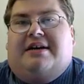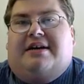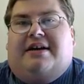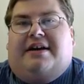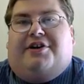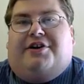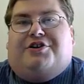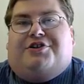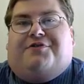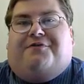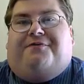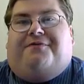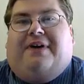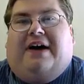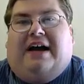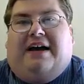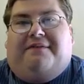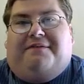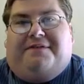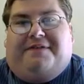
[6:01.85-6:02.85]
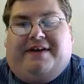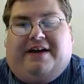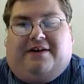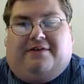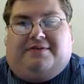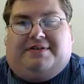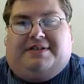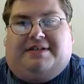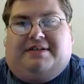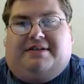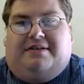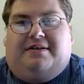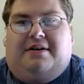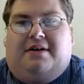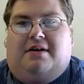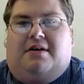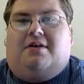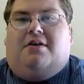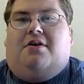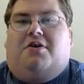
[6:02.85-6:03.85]
Here's 5,000.
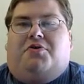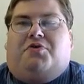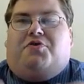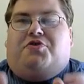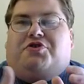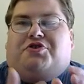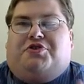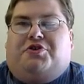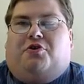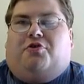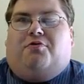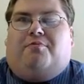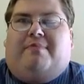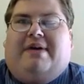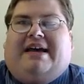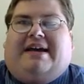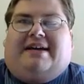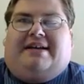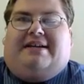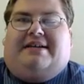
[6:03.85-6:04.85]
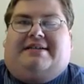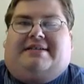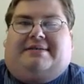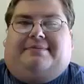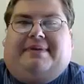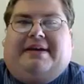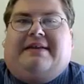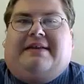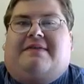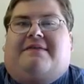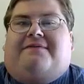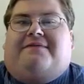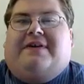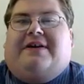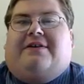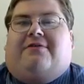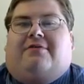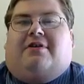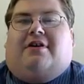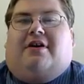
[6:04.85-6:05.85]
There's no mechanism in the
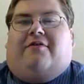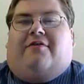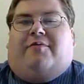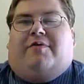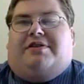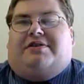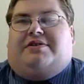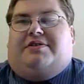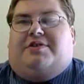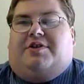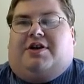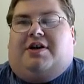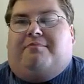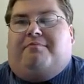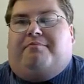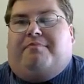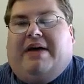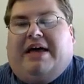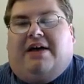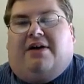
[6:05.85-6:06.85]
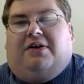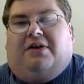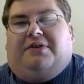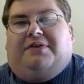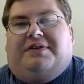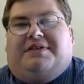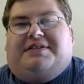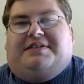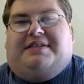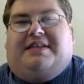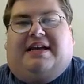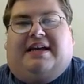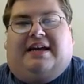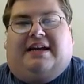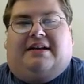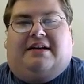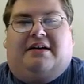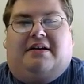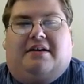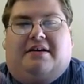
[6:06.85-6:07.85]
federal government to compel the
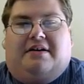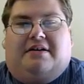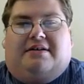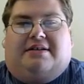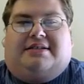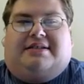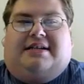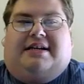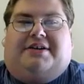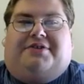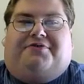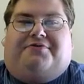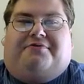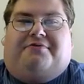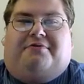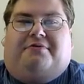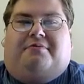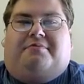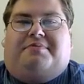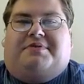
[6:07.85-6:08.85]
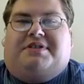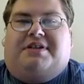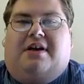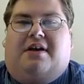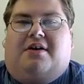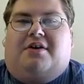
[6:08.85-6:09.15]
state to send troops.